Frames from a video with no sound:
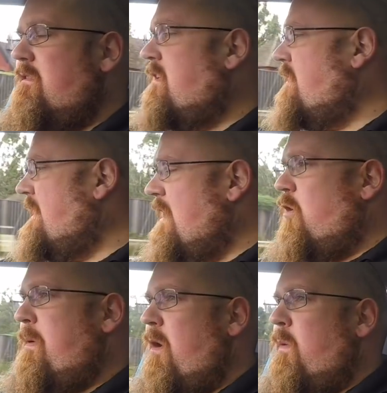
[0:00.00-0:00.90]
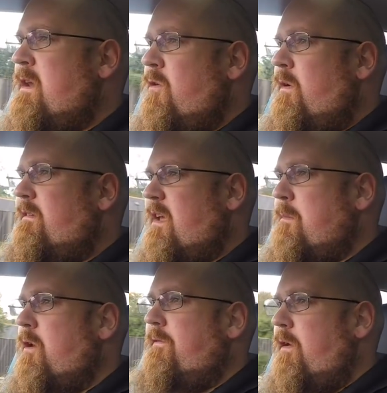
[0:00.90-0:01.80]
There's a little bit of wind noise
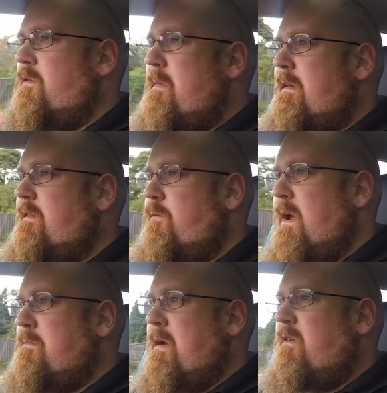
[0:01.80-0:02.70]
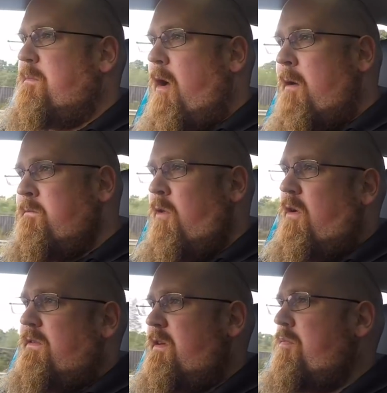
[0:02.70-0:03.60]
coming off those massive wing mirrors, but I'm
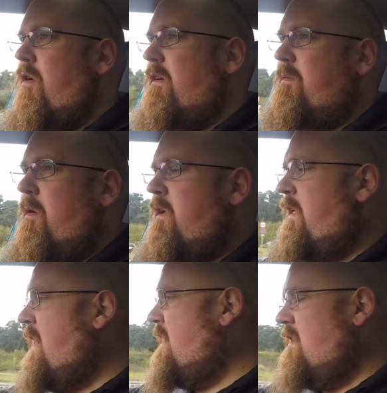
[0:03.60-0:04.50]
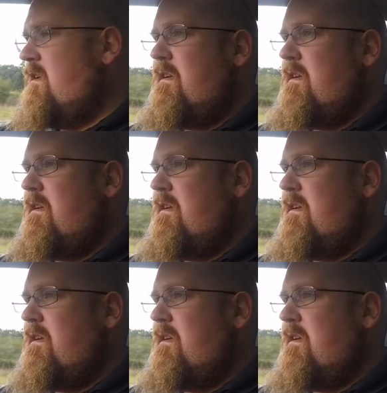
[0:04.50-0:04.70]
not surprised by that.